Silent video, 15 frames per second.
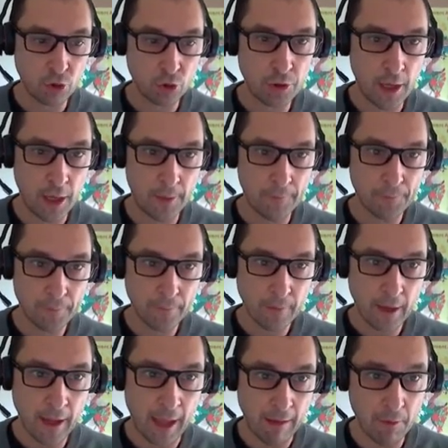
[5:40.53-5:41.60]
to the
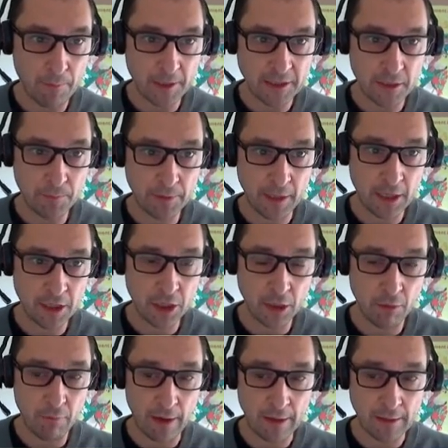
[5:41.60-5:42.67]
heavy
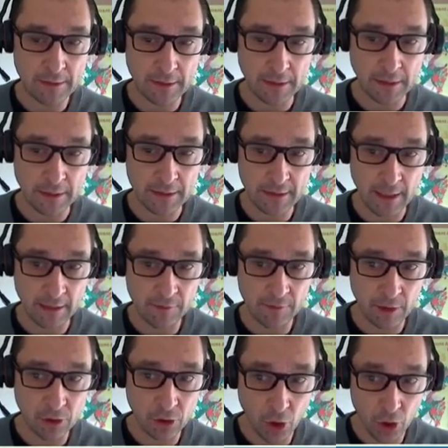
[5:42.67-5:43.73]
precipitation events in the
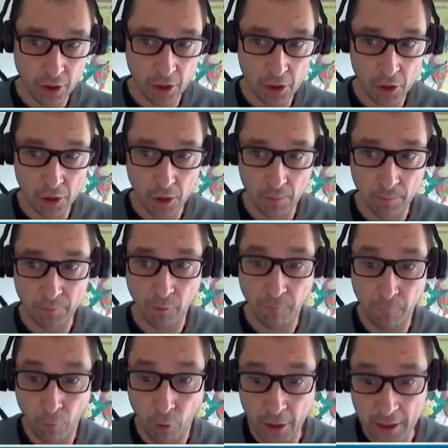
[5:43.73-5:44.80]
central northern Europe to
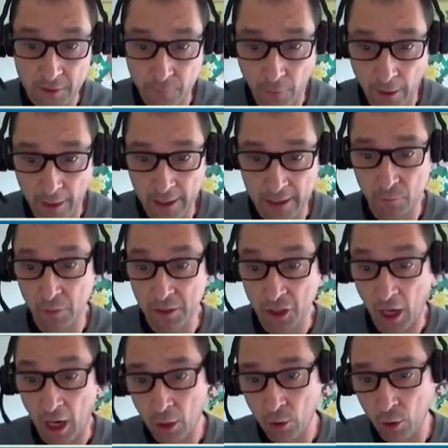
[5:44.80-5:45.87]
forest fires,
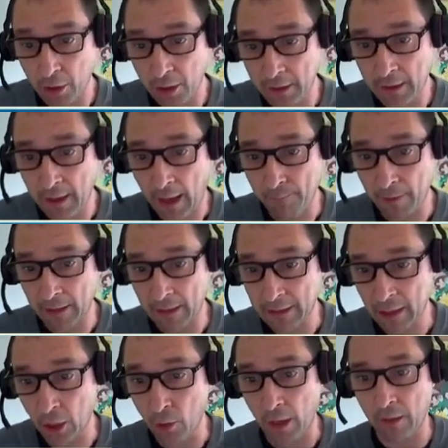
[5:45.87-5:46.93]
which are already
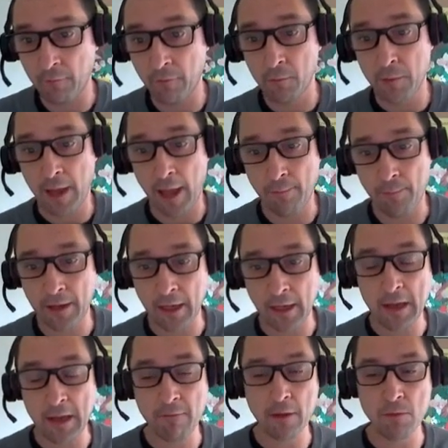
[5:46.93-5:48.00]
happening now and will be
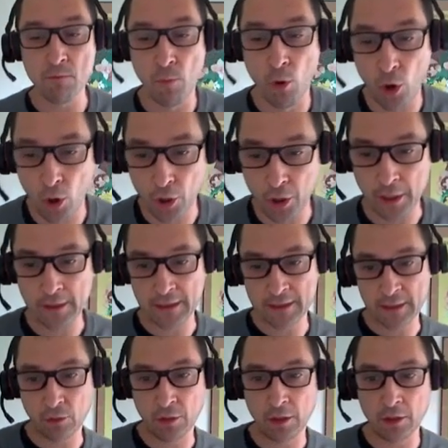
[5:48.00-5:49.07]
happening even more in the
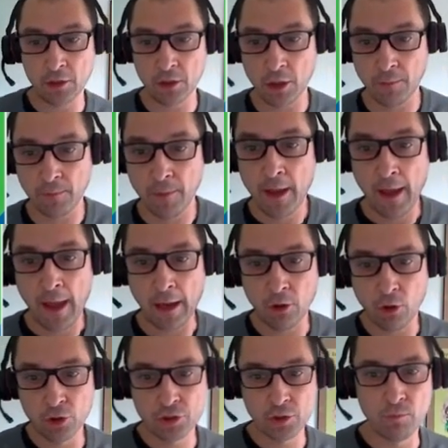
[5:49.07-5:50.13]
southern Europe
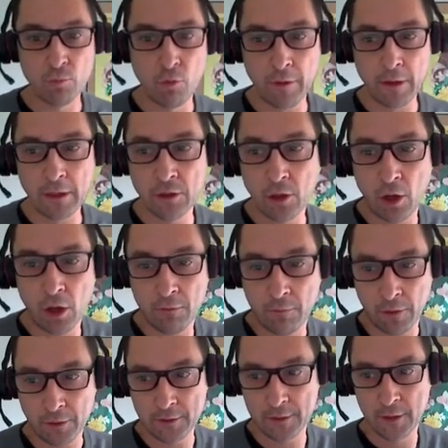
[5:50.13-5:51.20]
and also moving
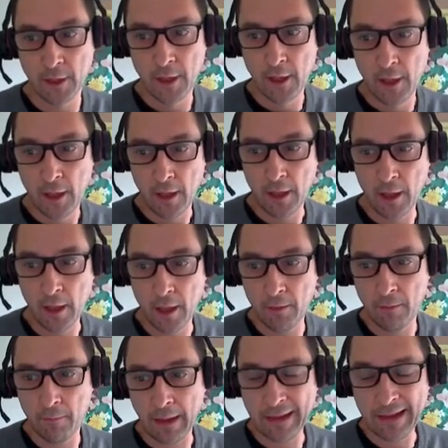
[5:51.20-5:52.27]
northwards.
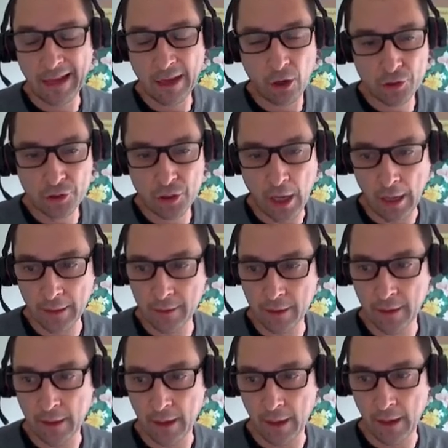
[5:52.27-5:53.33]
Uh, and there are also
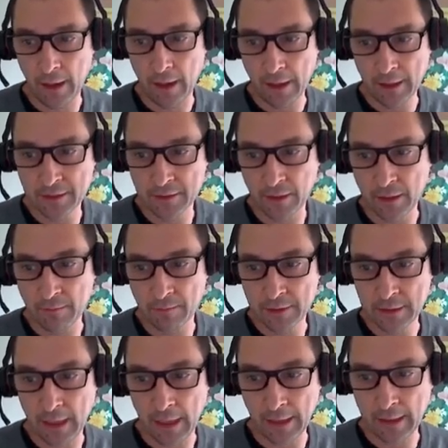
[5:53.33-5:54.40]
other uh,
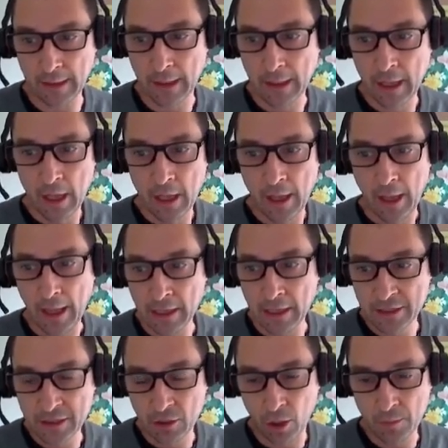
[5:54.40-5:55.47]
extremes like
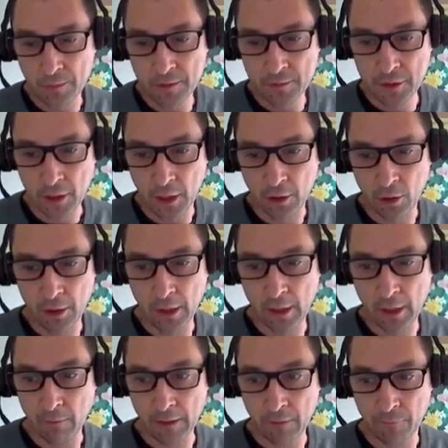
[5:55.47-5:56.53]
hailstorms, which are
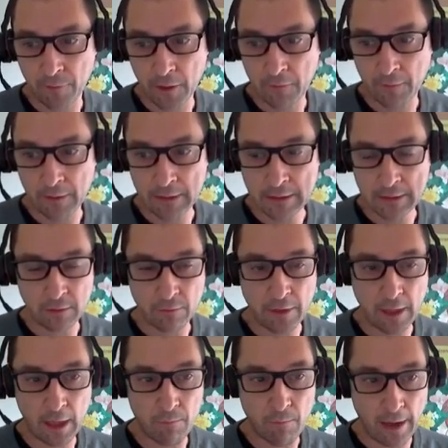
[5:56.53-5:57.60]
already quite frequent in
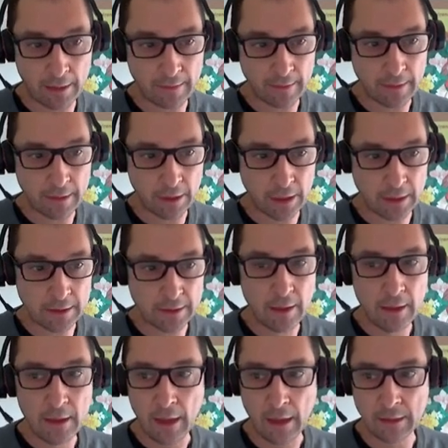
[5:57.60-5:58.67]
Slovenia, might increase,
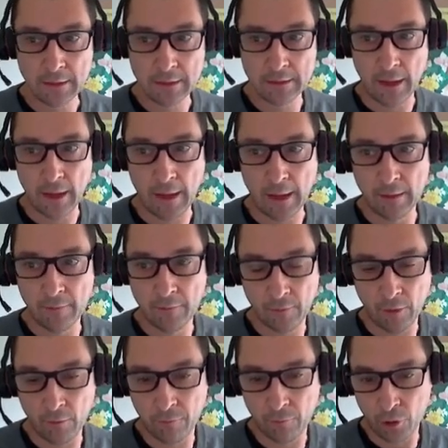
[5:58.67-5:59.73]
and, and
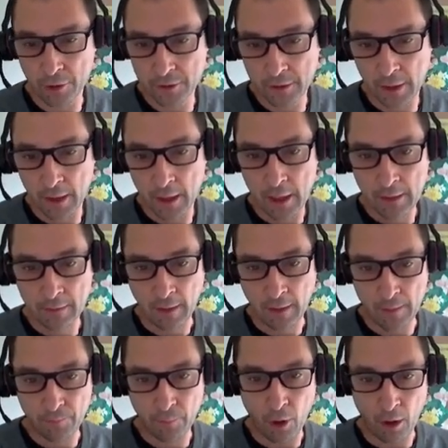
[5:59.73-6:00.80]
of course,
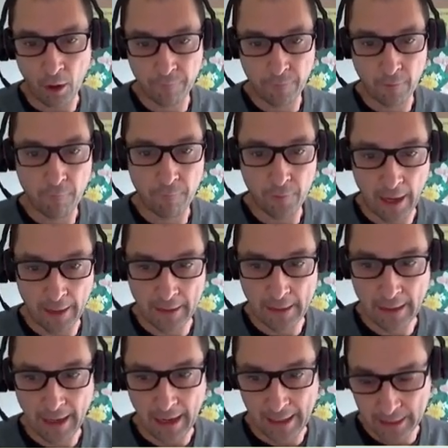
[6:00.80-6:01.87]
type of
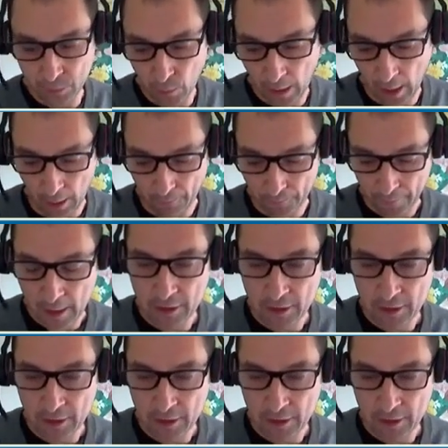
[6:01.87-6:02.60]
flooding as well.